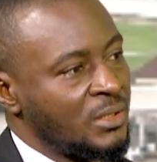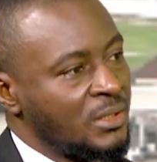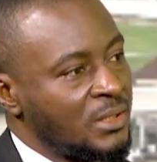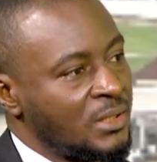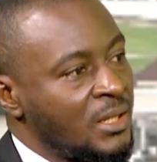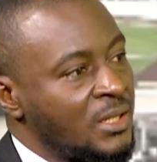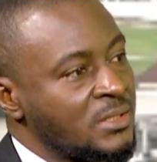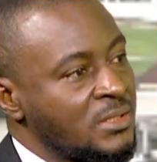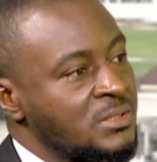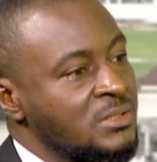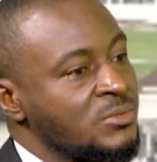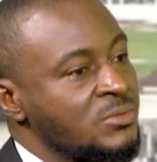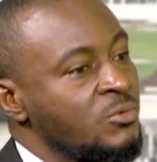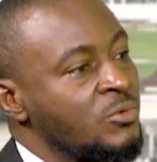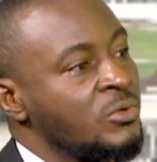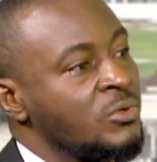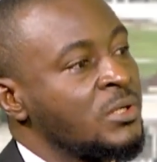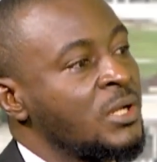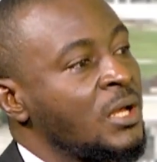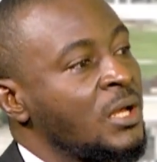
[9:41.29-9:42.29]
that
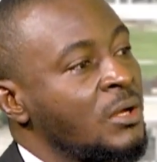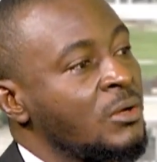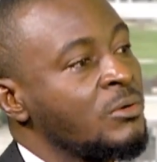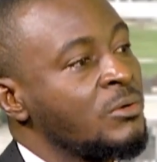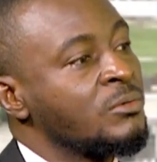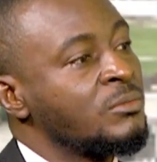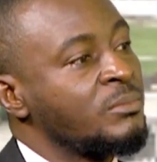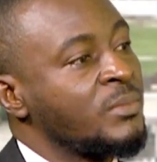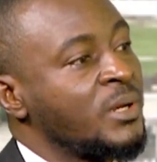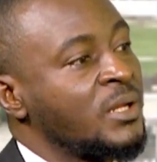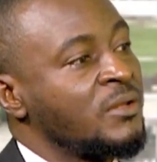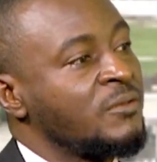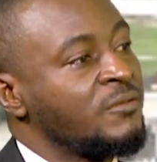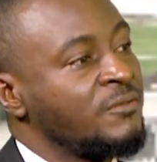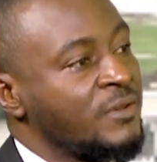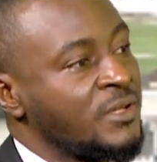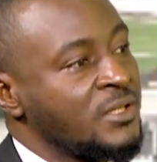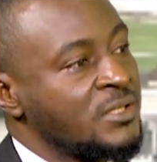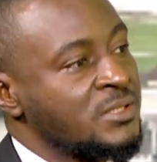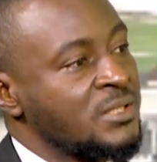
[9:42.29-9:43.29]
will now
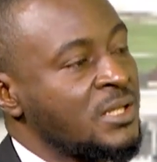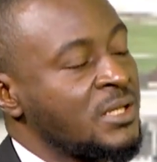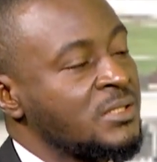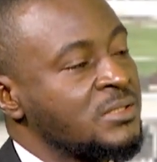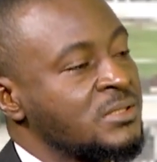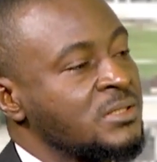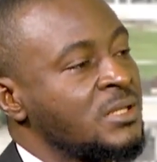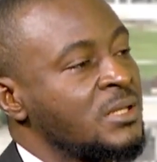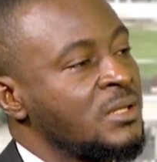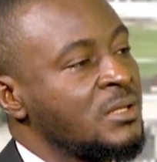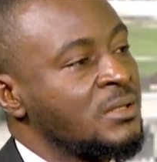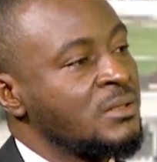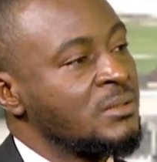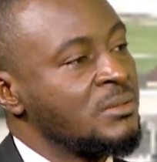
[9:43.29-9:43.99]
manifest as a